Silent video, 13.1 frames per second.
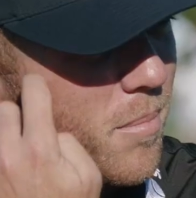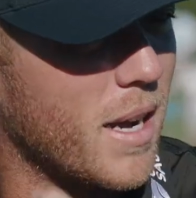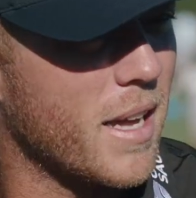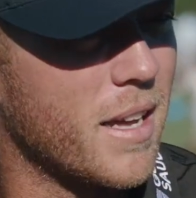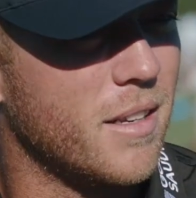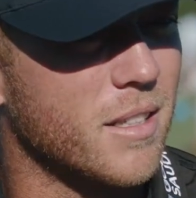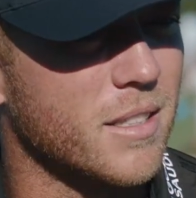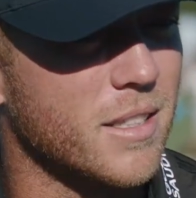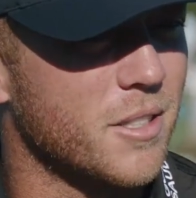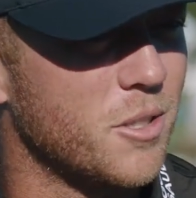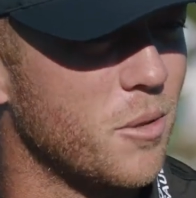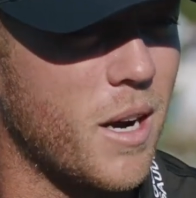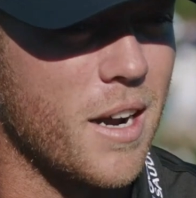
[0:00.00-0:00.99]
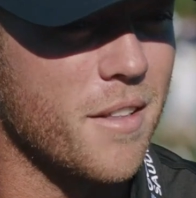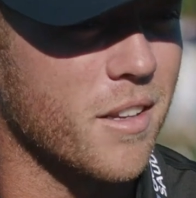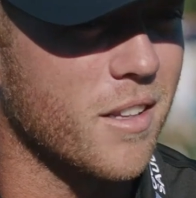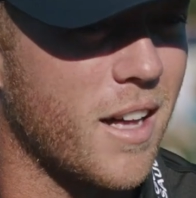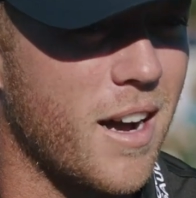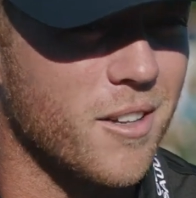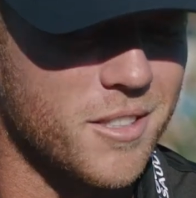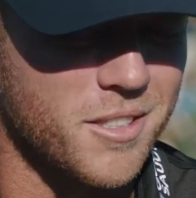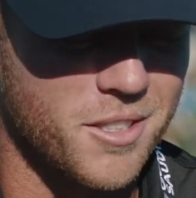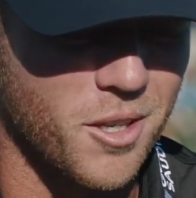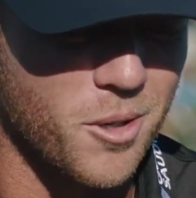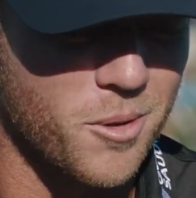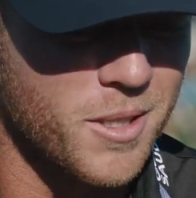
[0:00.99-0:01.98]
my head doesn't get too high in the clouds.
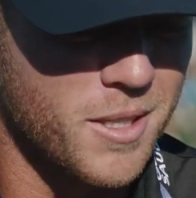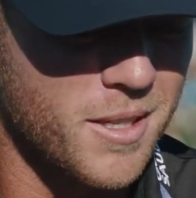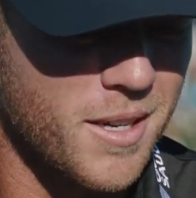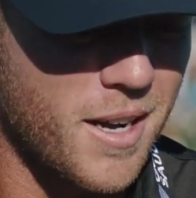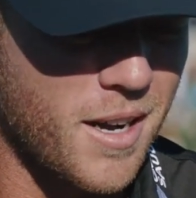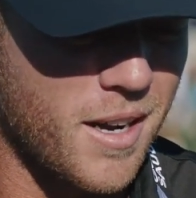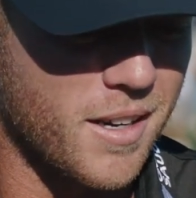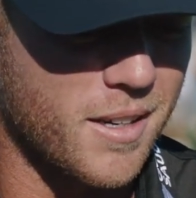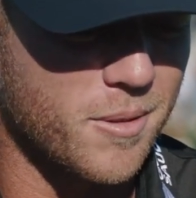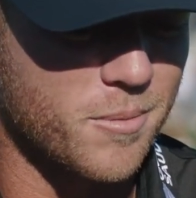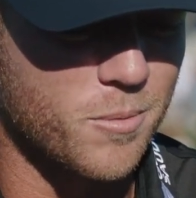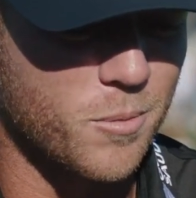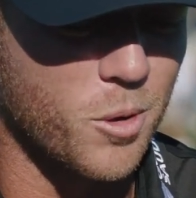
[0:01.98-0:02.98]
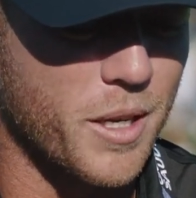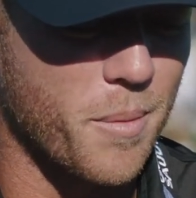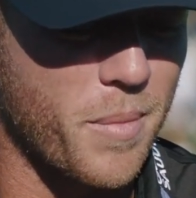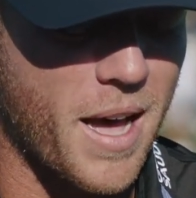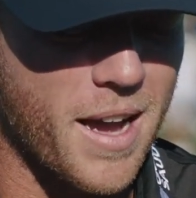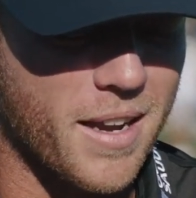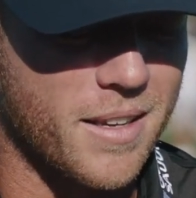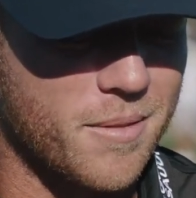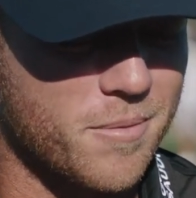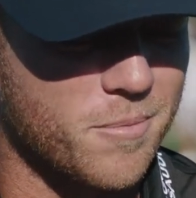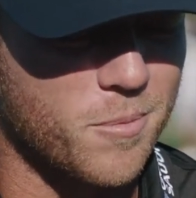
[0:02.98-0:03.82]
So we'll get back and